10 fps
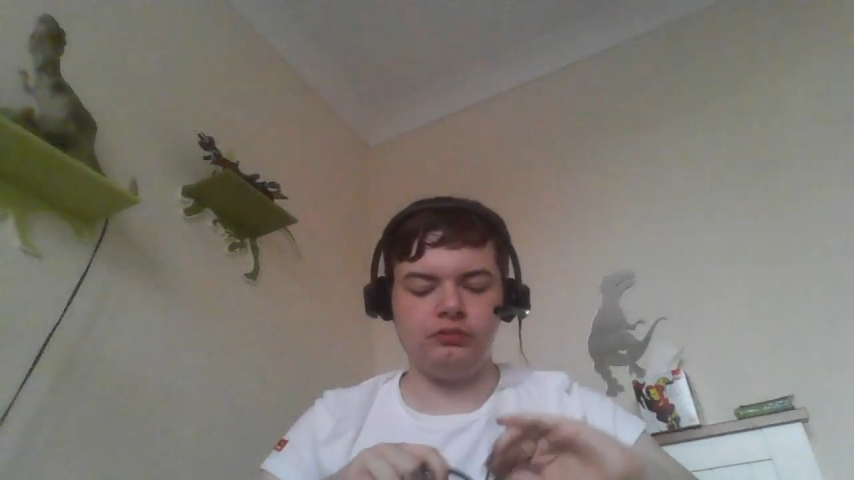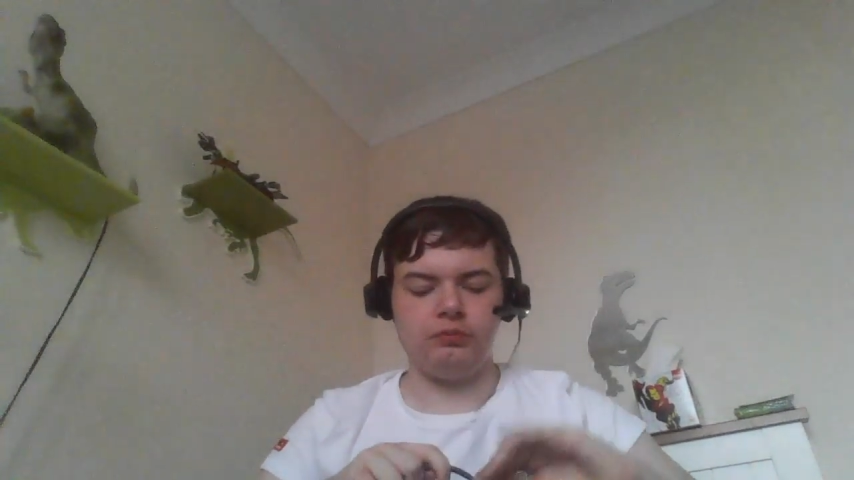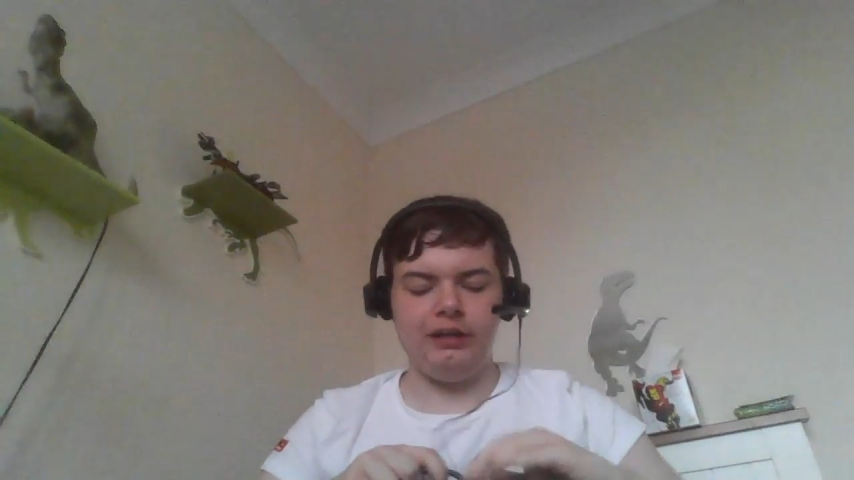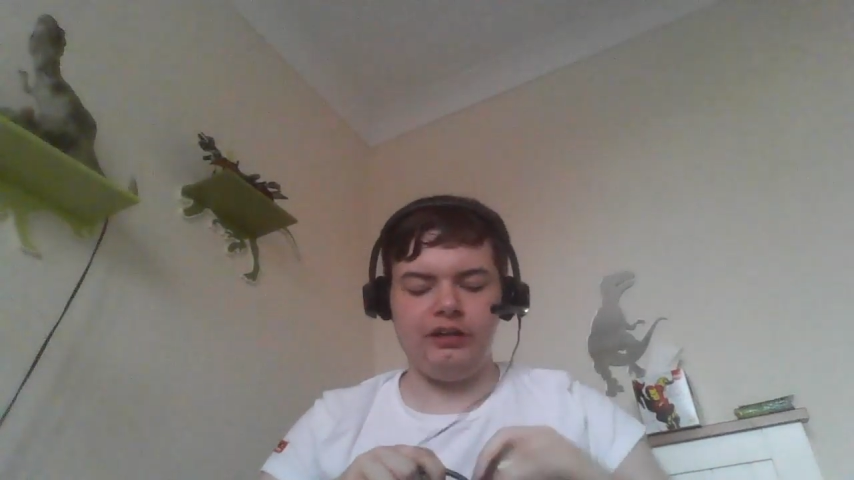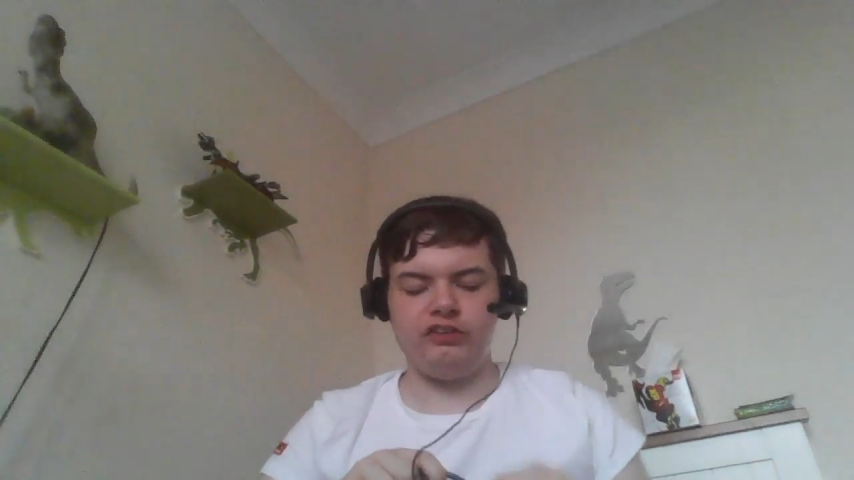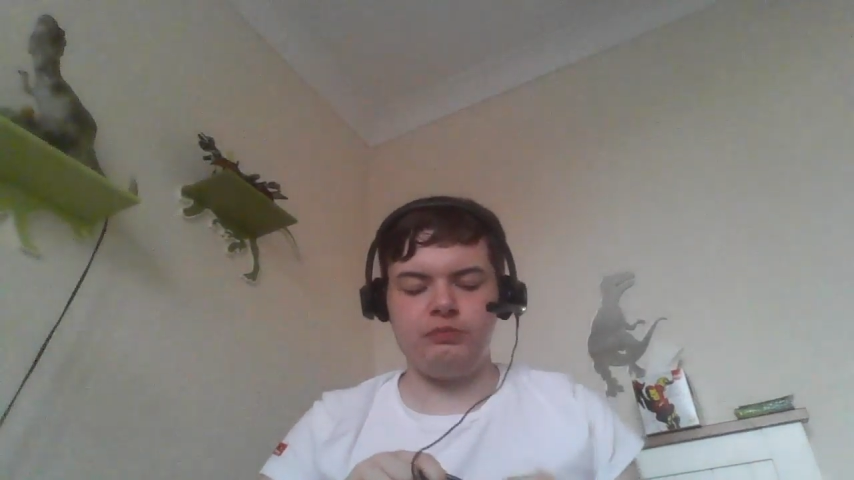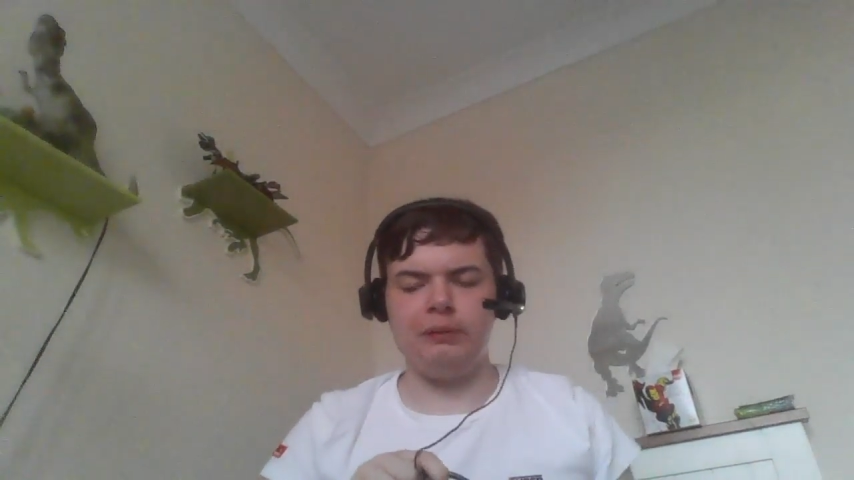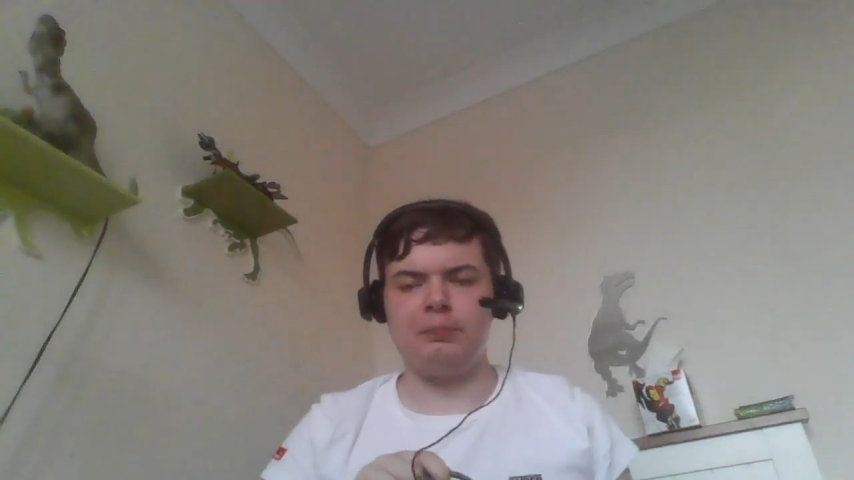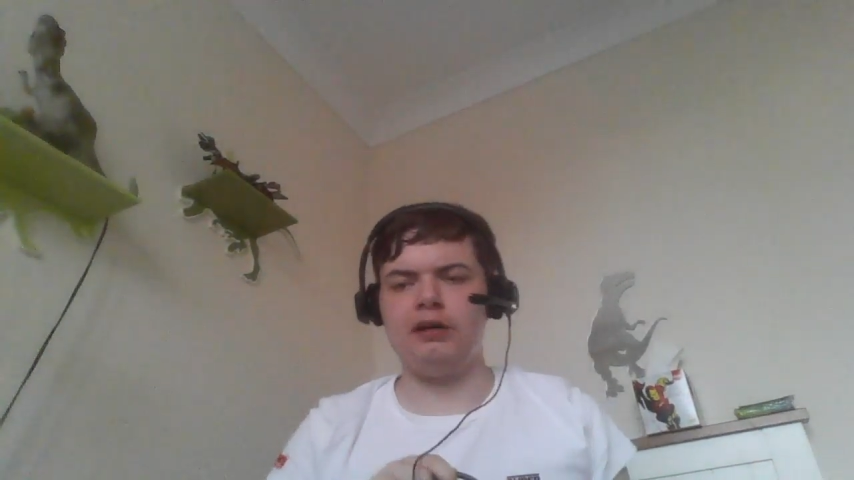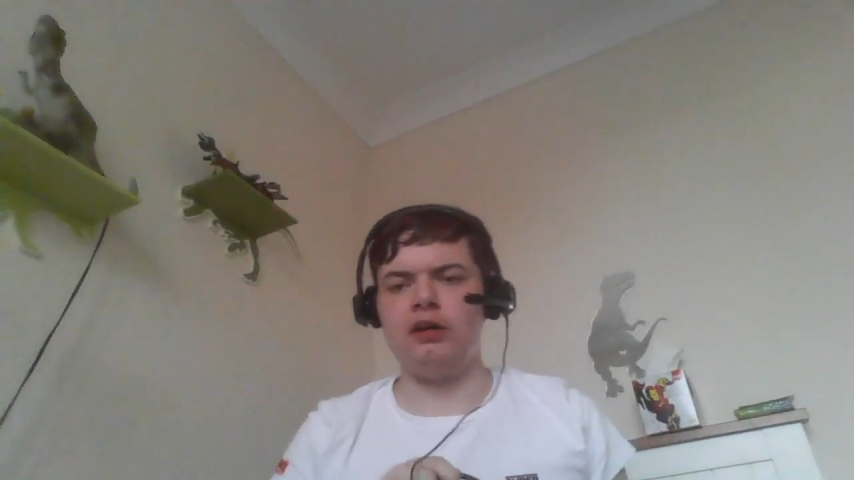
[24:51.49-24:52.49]
the Rings
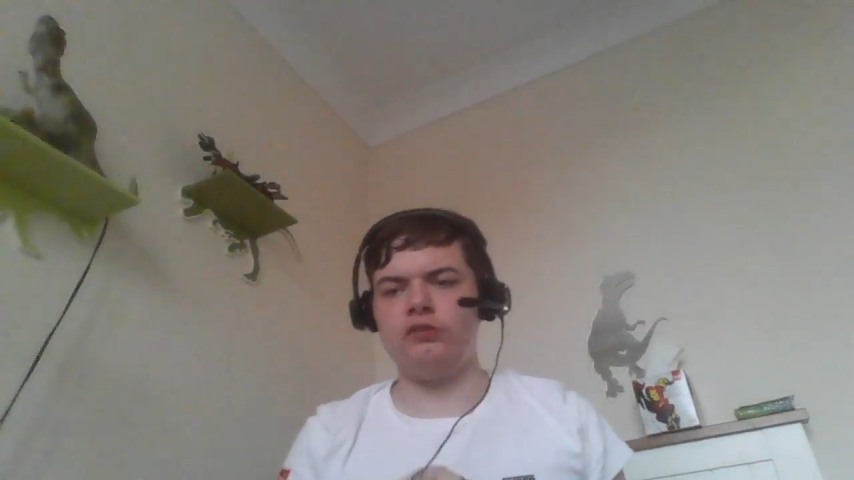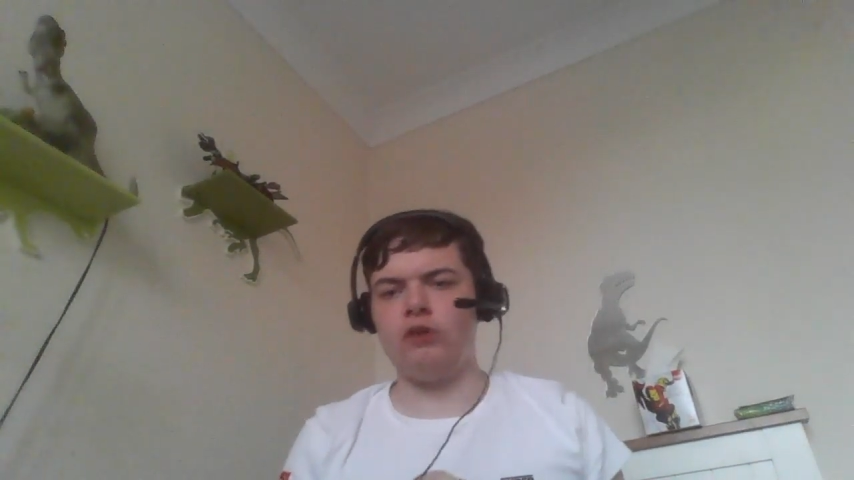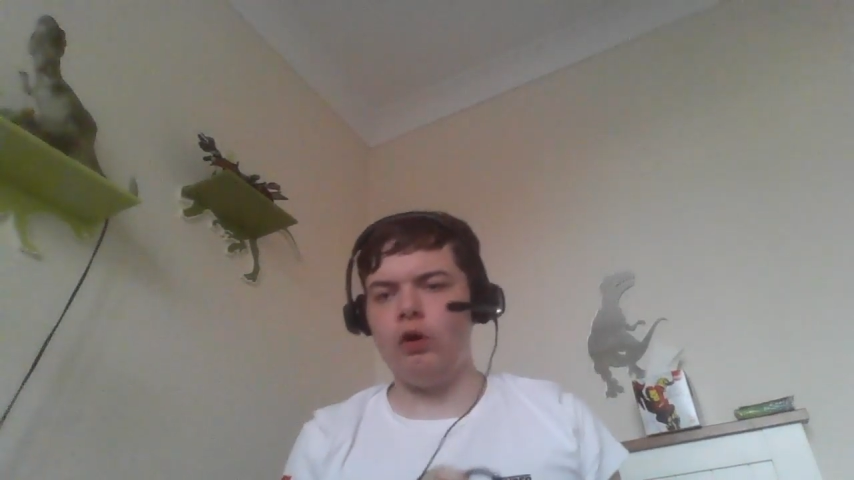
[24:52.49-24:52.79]
because